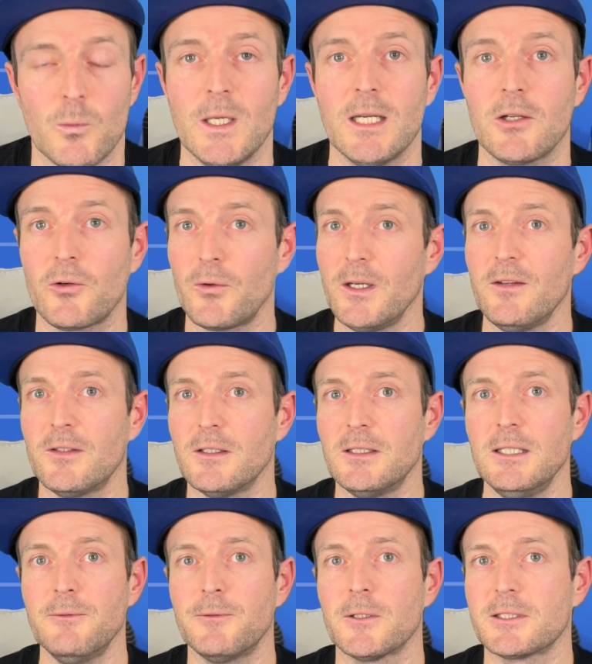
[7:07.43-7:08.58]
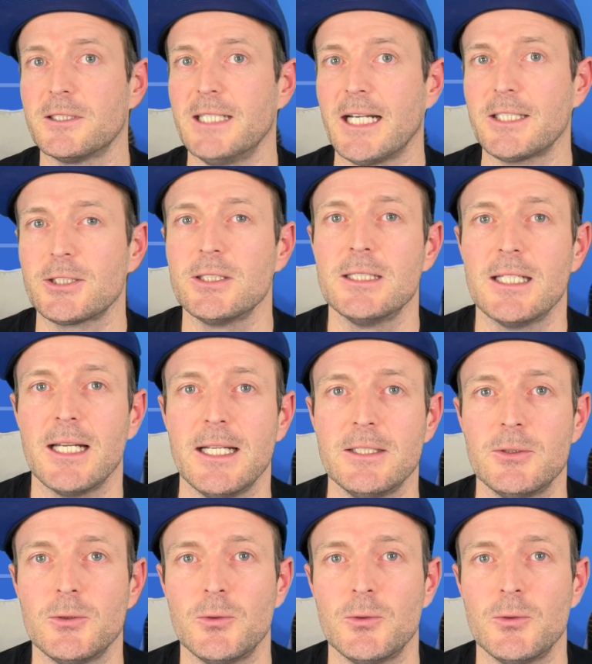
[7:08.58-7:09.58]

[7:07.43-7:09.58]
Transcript: We increased the default connection delay to